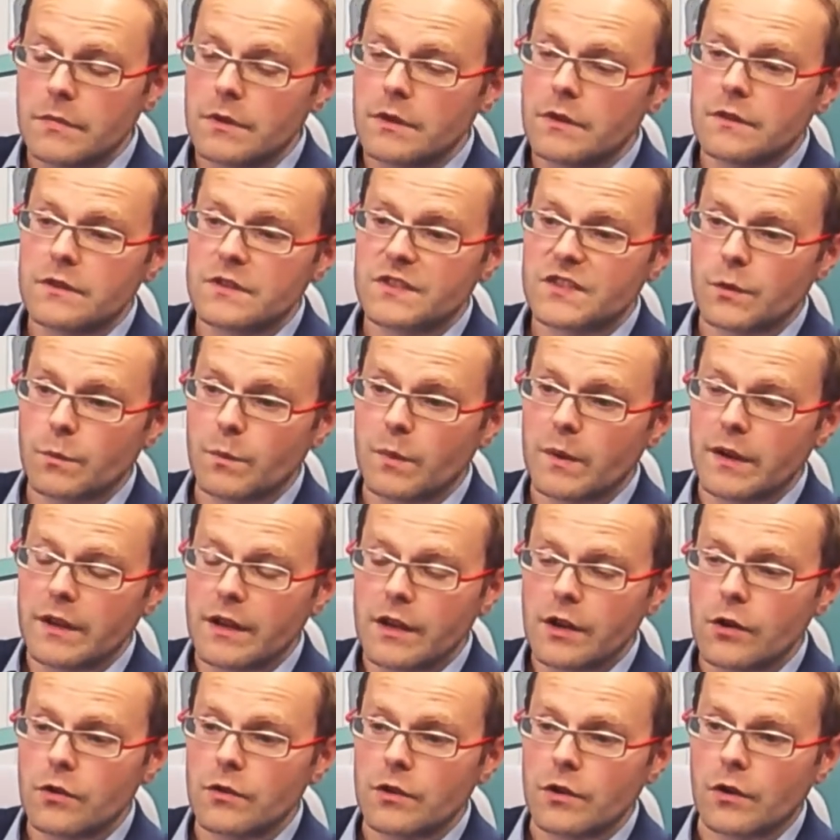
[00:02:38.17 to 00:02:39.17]

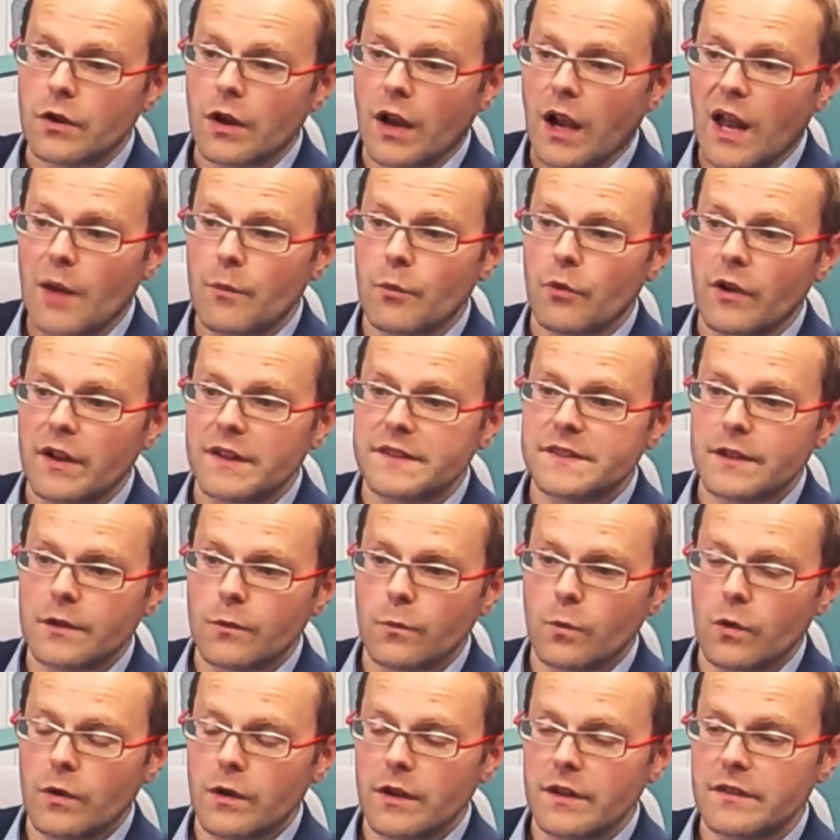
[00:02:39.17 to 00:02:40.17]
somebody who you're
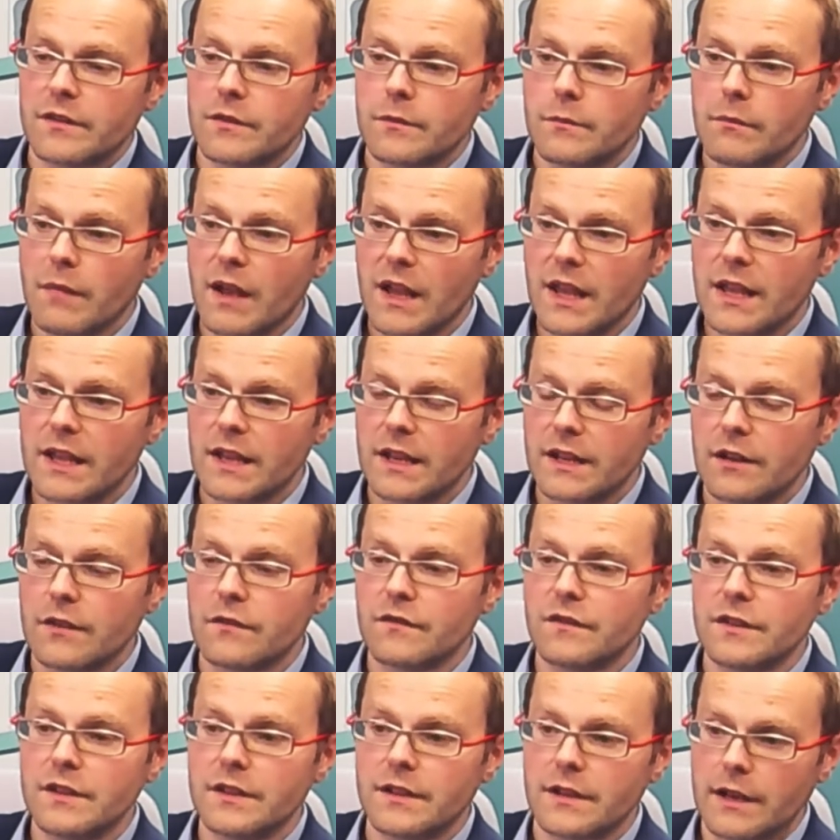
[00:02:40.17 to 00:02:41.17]
collaborating with may
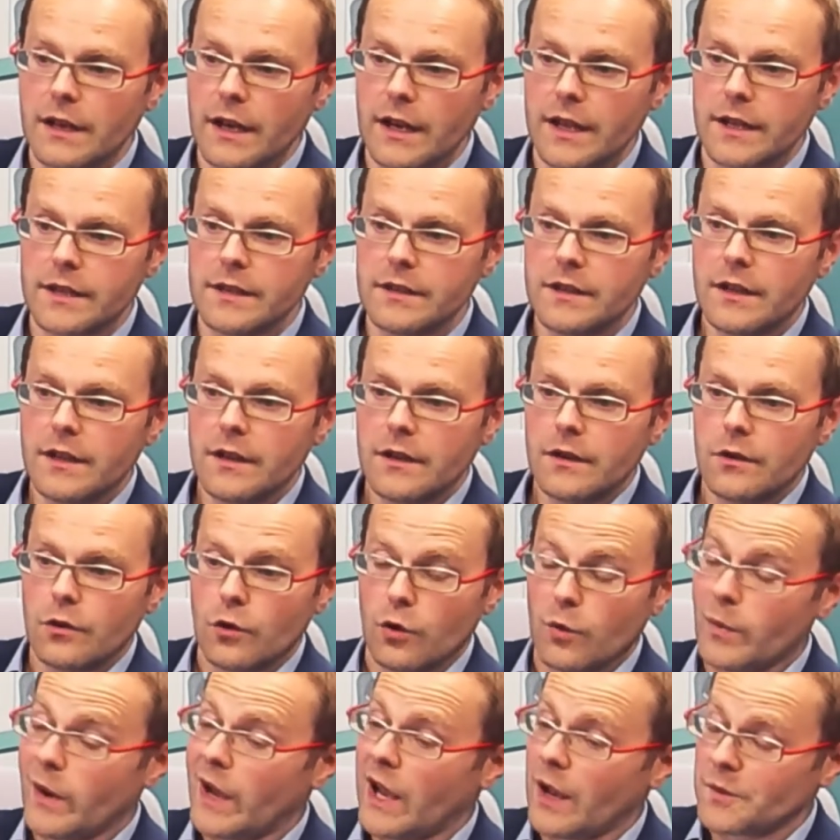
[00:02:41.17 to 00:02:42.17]
inadvertently,
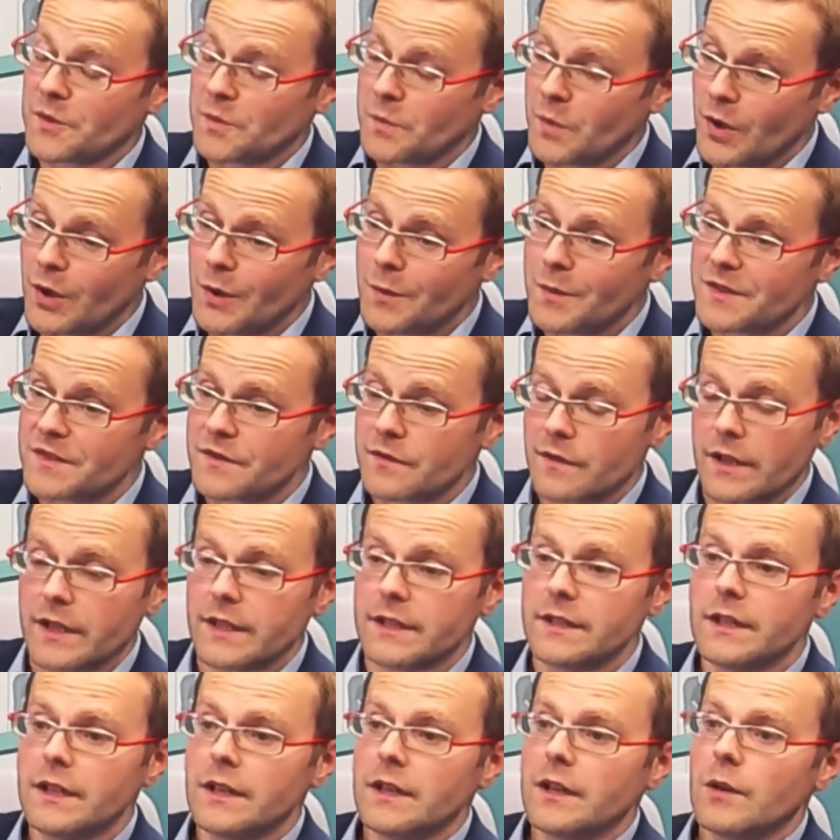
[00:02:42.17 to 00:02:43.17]
or perhaps
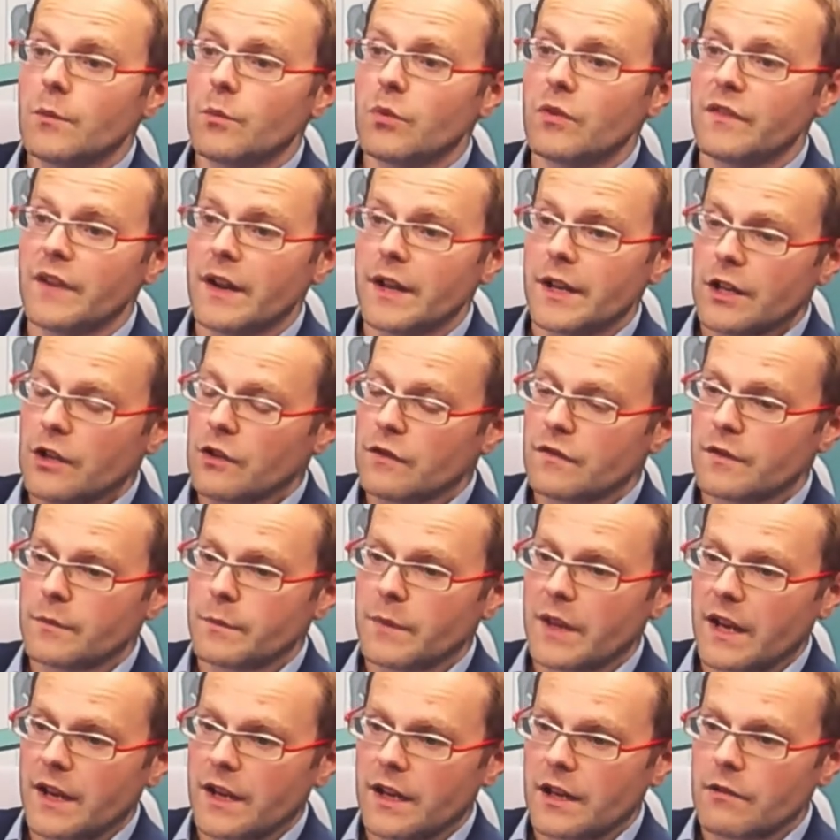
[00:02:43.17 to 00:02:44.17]
purposefully, prevent you from
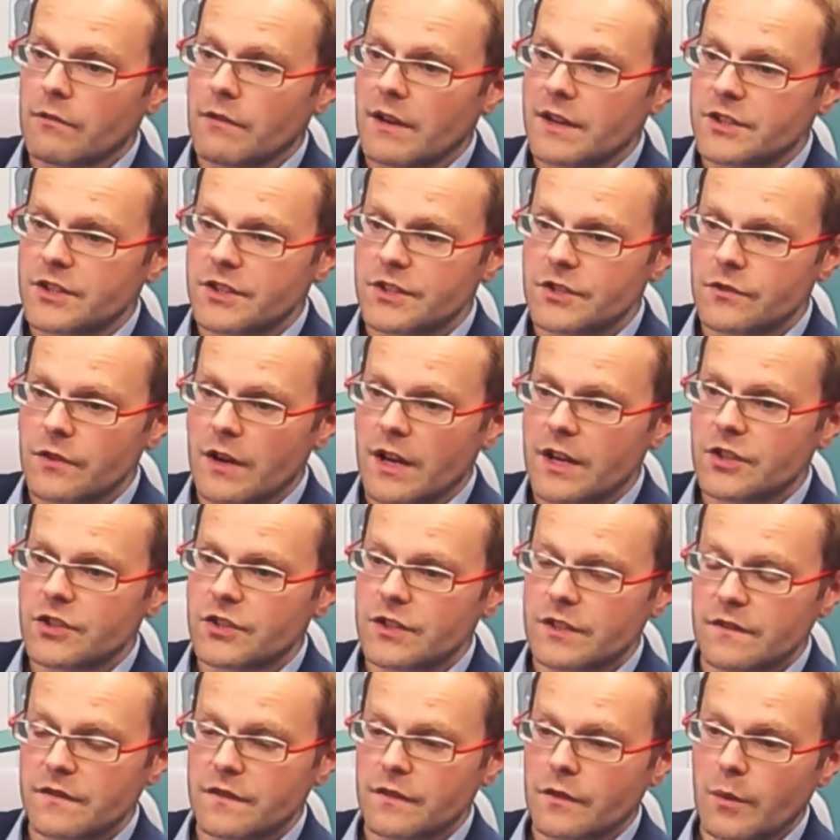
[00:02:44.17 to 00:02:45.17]
getting a
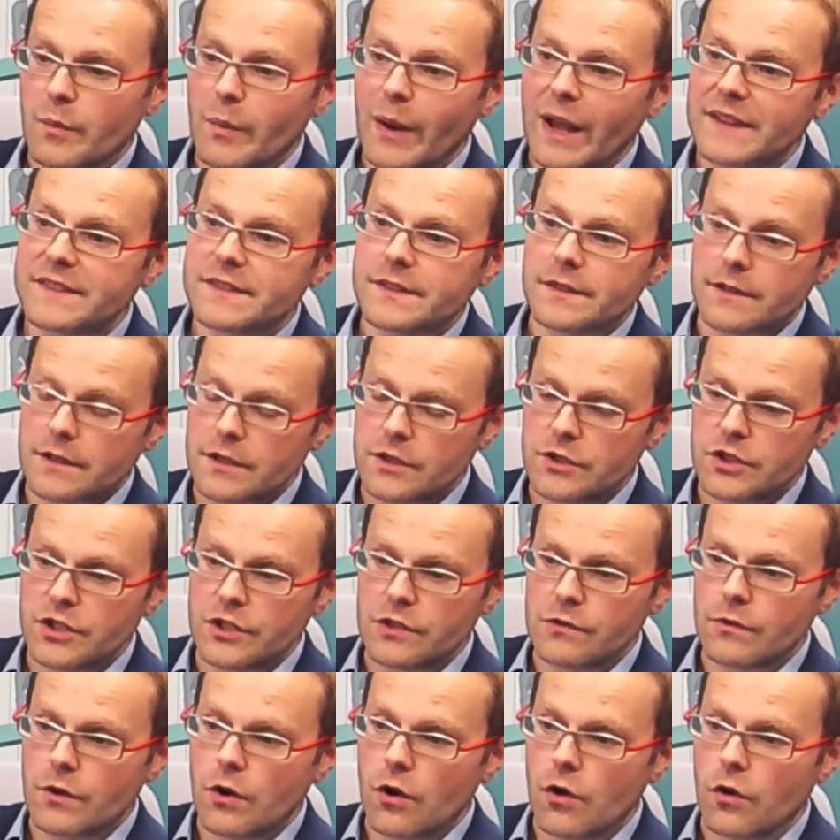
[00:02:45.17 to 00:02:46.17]
registration for a patent in
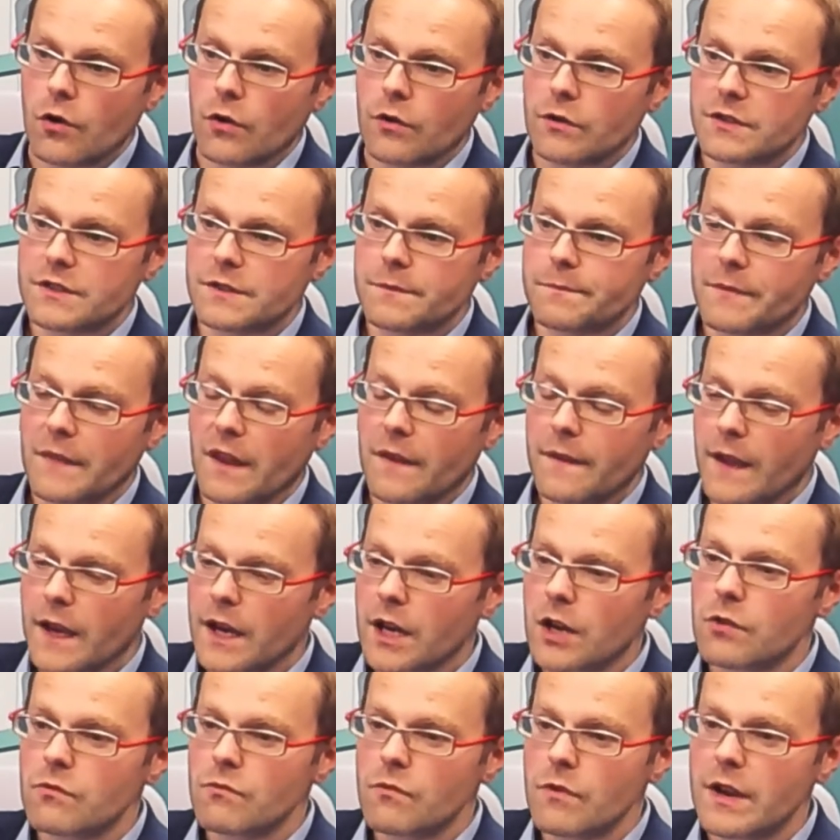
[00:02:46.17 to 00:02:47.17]
due course. And
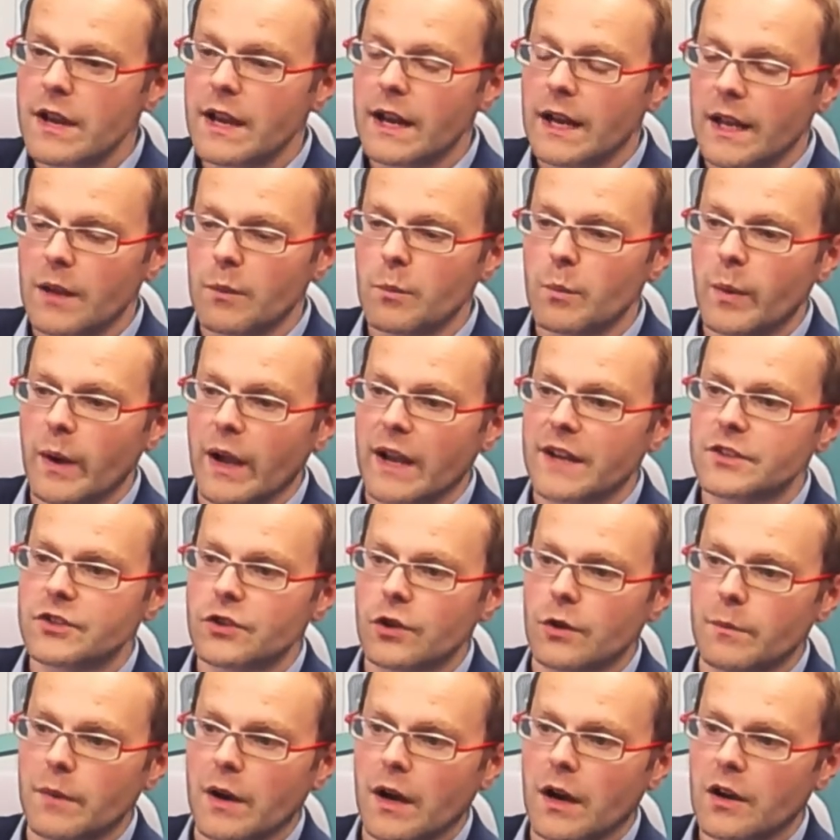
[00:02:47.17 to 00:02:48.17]
that can really impact
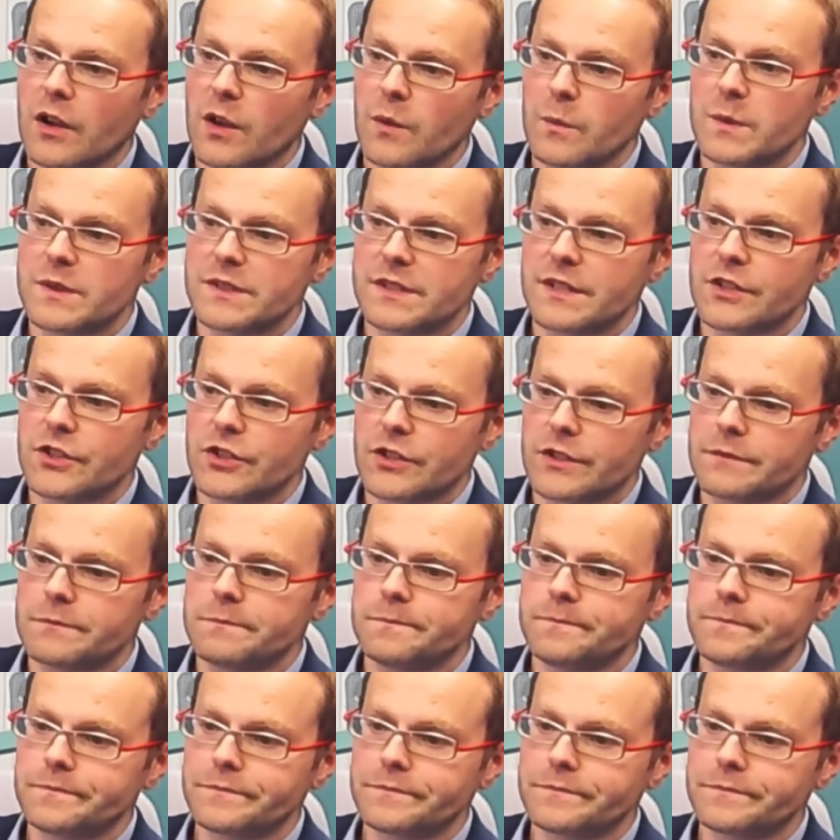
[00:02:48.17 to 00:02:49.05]
your market position.